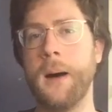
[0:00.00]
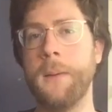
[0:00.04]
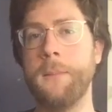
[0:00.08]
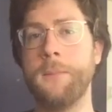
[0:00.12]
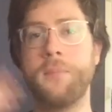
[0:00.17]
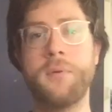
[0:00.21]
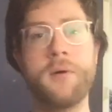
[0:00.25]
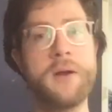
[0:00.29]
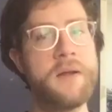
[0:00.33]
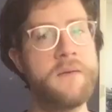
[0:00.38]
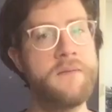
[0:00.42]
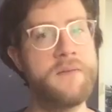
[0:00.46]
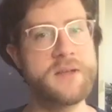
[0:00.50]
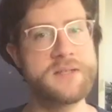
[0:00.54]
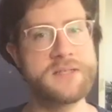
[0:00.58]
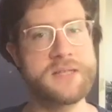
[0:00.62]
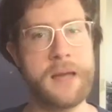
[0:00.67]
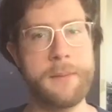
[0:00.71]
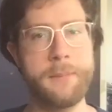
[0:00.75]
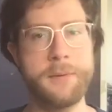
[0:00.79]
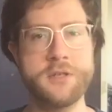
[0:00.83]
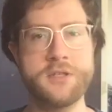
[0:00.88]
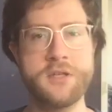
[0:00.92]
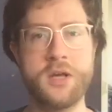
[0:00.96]
Previous
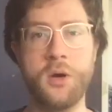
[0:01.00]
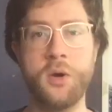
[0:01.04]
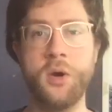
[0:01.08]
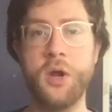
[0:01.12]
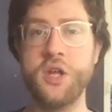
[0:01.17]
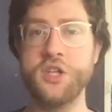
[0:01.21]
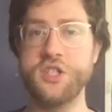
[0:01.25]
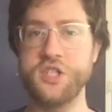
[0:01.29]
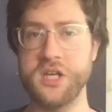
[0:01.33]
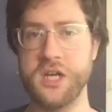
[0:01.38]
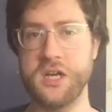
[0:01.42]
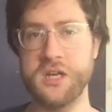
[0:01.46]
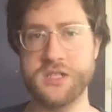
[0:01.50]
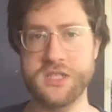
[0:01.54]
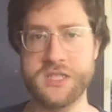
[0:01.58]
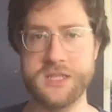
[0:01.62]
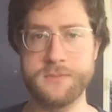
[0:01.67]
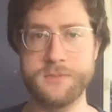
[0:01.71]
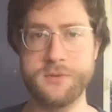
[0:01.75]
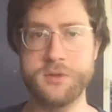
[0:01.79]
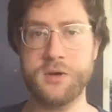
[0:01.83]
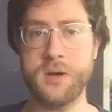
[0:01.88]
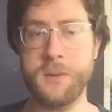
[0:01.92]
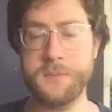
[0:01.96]
episode, channel
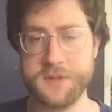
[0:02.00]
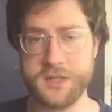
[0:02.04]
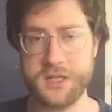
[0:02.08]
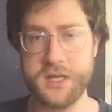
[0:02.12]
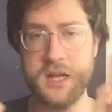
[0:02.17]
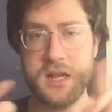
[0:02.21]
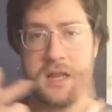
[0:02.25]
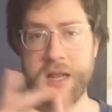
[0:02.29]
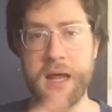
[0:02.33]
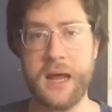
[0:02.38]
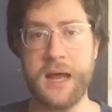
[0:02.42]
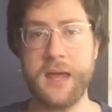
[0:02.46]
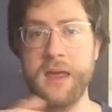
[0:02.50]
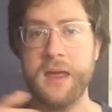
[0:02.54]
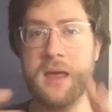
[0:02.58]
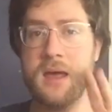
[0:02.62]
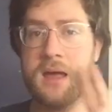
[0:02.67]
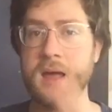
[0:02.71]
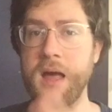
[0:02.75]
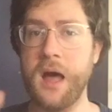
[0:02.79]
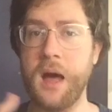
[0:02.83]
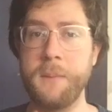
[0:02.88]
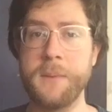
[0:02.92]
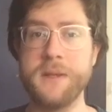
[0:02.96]
subscription, like,
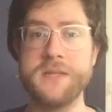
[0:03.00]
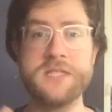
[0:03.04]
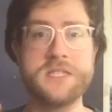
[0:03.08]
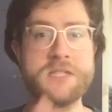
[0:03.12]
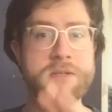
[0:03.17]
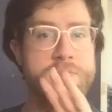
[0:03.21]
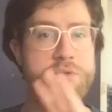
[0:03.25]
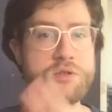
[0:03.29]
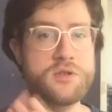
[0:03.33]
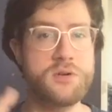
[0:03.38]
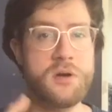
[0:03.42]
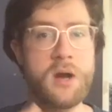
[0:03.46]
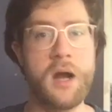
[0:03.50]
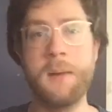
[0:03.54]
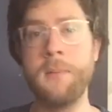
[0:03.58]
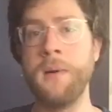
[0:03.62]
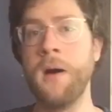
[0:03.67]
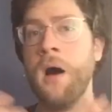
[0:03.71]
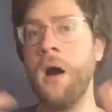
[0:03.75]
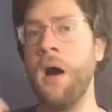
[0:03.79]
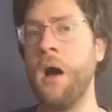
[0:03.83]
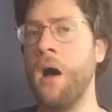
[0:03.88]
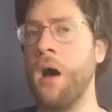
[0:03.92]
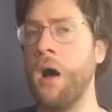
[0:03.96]
comment, subscribe,
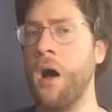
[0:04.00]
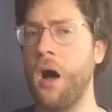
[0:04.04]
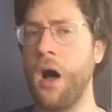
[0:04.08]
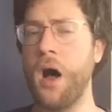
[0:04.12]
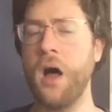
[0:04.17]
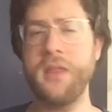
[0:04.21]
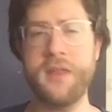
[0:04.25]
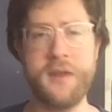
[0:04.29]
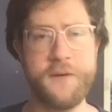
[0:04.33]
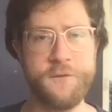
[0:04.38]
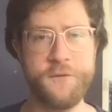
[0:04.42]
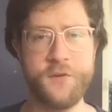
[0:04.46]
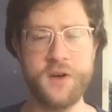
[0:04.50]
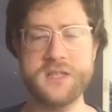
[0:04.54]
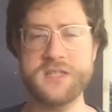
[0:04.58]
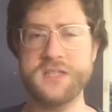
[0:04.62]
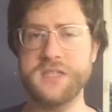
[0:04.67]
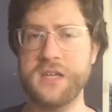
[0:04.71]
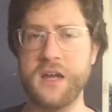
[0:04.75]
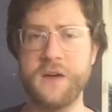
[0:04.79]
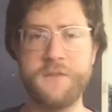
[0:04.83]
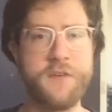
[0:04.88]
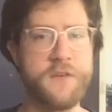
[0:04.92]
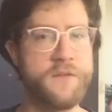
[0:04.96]
all that fun
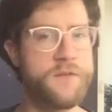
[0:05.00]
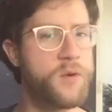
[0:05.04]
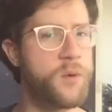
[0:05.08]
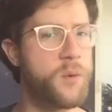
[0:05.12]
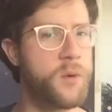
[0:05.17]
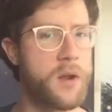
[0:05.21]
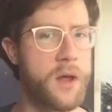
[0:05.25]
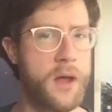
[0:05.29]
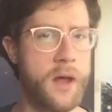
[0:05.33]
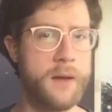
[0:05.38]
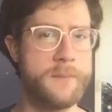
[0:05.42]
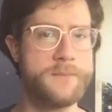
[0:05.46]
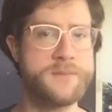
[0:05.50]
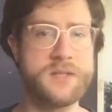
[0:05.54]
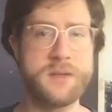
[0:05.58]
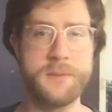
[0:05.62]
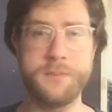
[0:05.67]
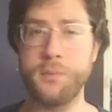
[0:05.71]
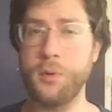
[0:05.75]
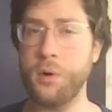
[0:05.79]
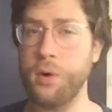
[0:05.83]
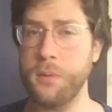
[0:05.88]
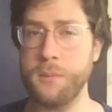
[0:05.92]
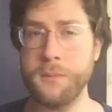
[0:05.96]
stuff. If you want to help
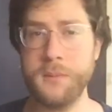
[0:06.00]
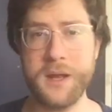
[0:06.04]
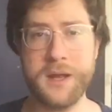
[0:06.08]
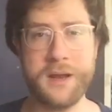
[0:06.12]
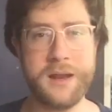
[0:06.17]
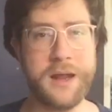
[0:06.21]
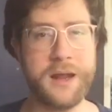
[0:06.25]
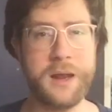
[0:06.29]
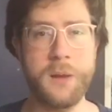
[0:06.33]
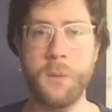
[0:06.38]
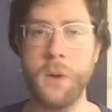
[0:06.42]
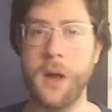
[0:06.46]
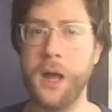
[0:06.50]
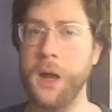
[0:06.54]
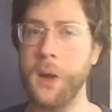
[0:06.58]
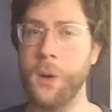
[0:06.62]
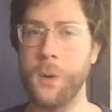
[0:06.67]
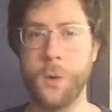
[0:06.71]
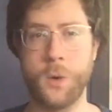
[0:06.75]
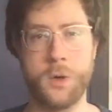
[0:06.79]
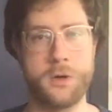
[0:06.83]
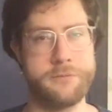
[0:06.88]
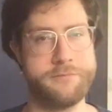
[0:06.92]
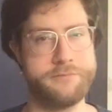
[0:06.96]
support me in any way
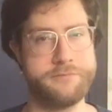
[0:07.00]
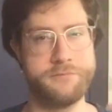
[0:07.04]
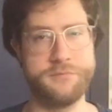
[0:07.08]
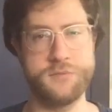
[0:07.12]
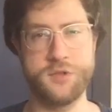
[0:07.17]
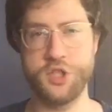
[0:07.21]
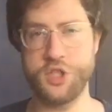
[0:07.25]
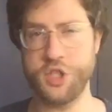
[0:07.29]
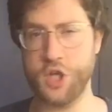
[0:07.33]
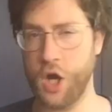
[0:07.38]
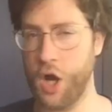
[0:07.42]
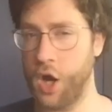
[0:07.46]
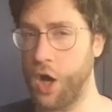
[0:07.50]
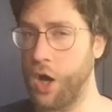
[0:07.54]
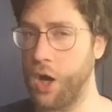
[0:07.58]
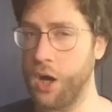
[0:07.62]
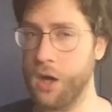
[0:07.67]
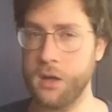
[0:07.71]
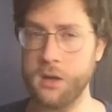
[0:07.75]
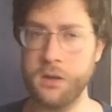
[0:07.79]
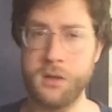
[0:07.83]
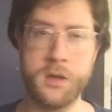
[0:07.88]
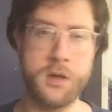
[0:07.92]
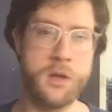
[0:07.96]
or
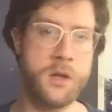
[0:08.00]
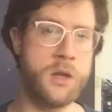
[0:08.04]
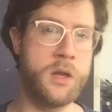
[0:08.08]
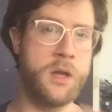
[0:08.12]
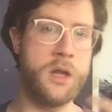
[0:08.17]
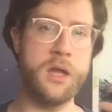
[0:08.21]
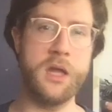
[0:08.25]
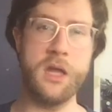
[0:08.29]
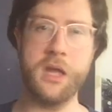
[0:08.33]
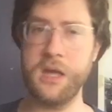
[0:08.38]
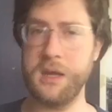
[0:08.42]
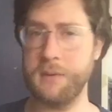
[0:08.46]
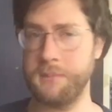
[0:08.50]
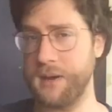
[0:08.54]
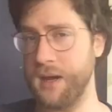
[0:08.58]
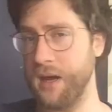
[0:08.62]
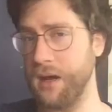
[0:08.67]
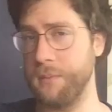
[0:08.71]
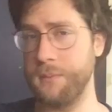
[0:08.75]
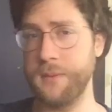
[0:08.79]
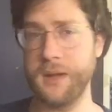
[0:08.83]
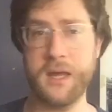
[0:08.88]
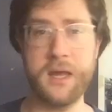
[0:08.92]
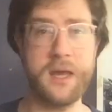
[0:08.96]
talk,
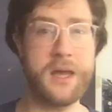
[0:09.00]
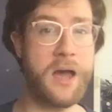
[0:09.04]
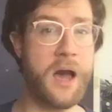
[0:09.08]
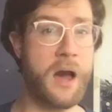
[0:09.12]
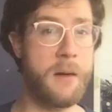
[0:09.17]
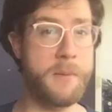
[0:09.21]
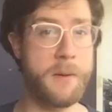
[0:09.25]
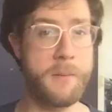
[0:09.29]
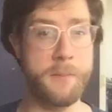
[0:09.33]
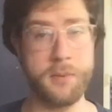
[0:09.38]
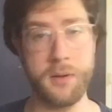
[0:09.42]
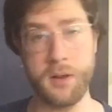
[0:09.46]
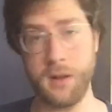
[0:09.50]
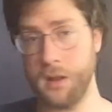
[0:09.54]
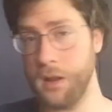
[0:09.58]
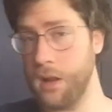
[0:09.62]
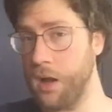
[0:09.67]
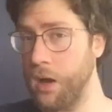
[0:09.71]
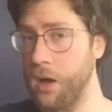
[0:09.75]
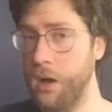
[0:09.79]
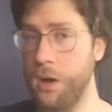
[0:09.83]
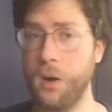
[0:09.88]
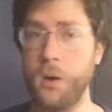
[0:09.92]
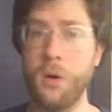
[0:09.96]
email me, comment
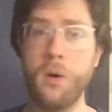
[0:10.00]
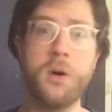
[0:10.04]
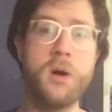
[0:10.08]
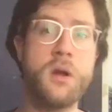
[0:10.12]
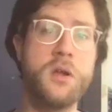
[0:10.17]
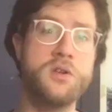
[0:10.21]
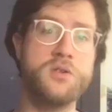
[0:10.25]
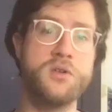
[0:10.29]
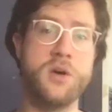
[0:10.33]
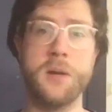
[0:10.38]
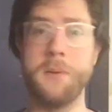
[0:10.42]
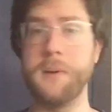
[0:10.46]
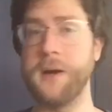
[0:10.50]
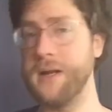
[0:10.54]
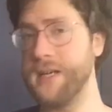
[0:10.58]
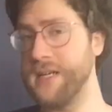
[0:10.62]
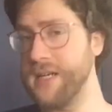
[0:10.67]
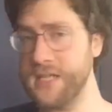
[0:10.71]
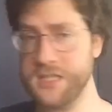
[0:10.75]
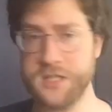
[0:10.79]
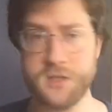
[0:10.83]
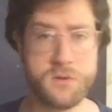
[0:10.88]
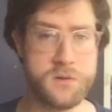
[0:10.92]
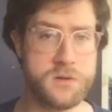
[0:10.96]
below, join my
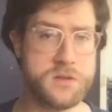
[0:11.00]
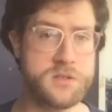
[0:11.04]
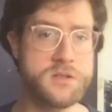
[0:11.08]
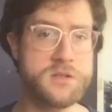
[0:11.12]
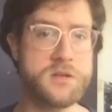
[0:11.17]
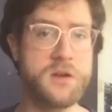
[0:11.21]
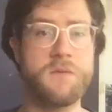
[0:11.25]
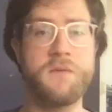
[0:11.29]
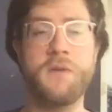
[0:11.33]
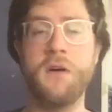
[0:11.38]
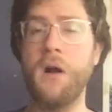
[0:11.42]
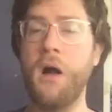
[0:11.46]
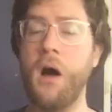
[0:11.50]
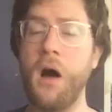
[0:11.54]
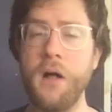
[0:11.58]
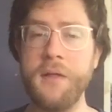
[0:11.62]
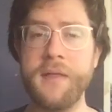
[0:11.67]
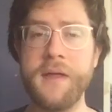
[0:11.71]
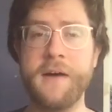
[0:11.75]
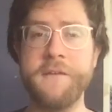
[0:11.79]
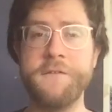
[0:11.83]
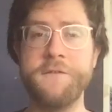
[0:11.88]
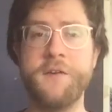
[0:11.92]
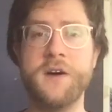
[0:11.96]
Discord server, all
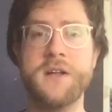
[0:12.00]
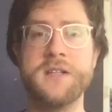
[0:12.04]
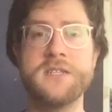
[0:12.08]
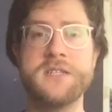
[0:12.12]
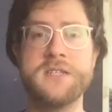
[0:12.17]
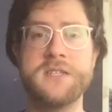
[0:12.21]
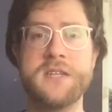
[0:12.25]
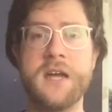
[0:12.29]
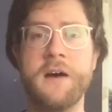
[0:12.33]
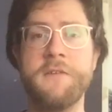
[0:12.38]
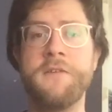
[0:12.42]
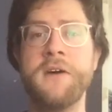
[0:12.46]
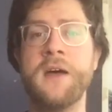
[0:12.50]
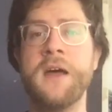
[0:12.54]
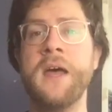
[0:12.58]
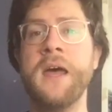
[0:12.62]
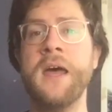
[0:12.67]
that fun stuff.